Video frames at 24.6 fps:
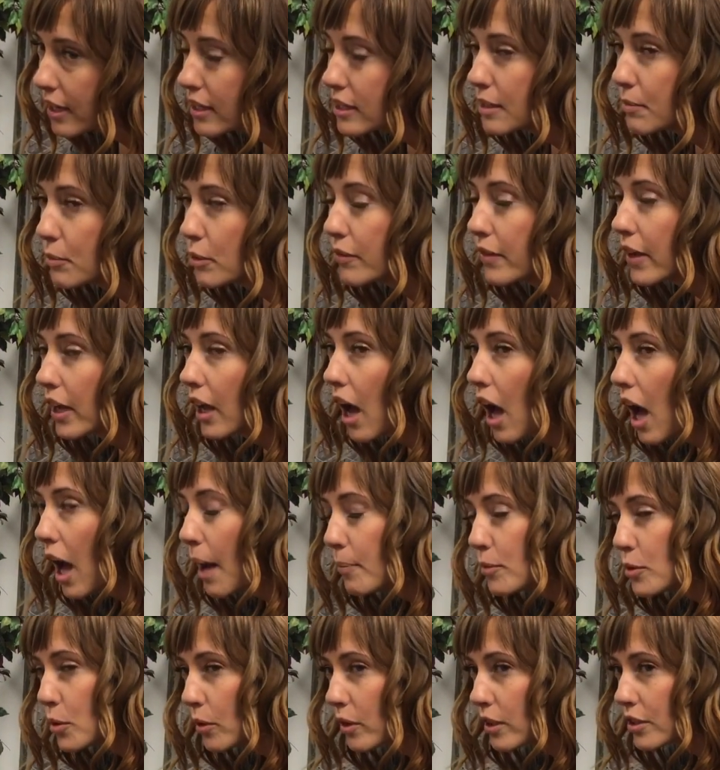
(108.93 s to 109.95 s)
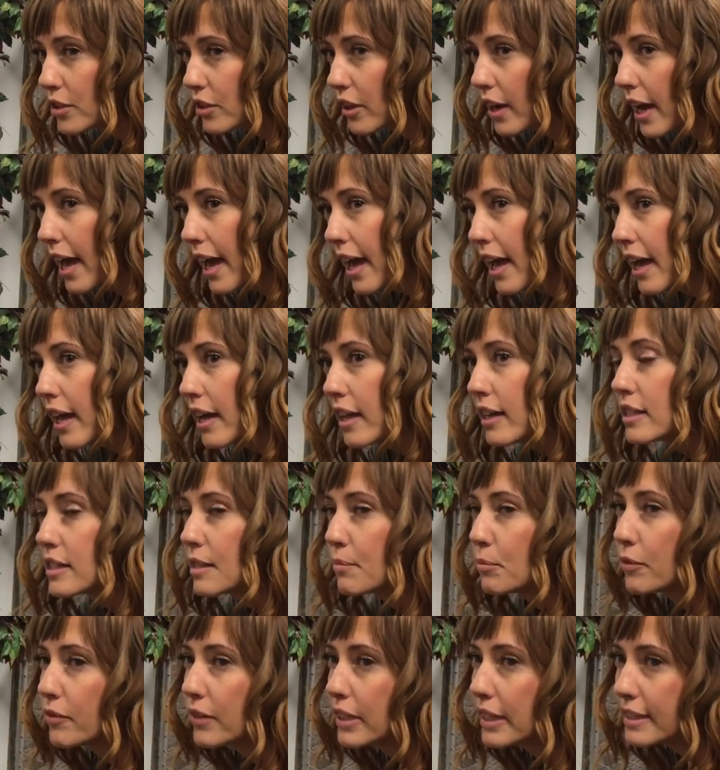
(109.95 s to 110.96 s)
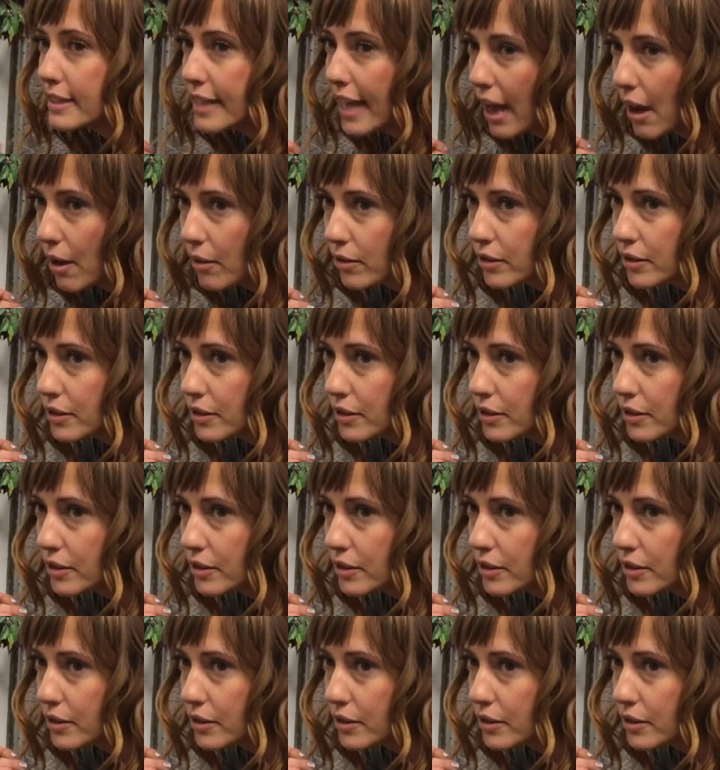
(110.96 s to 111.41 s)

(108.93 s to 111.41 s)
Is it moving up towards her head? Is it moving down